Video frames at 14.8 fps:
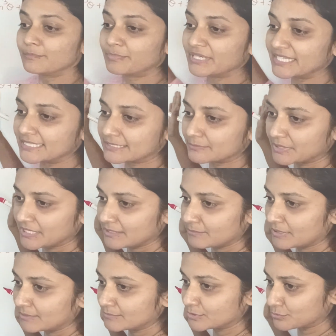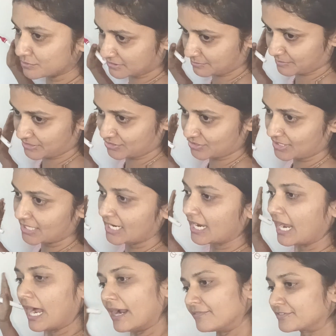Please minimum do this much.
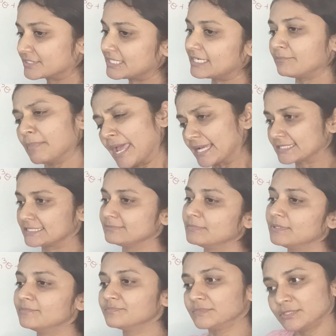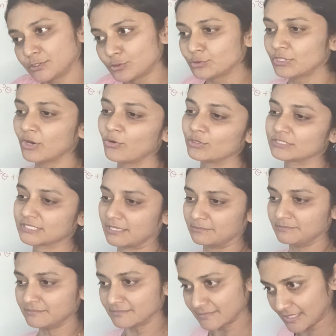After that maximum do the whole
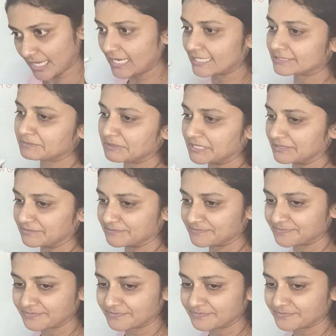sum. I'll explain.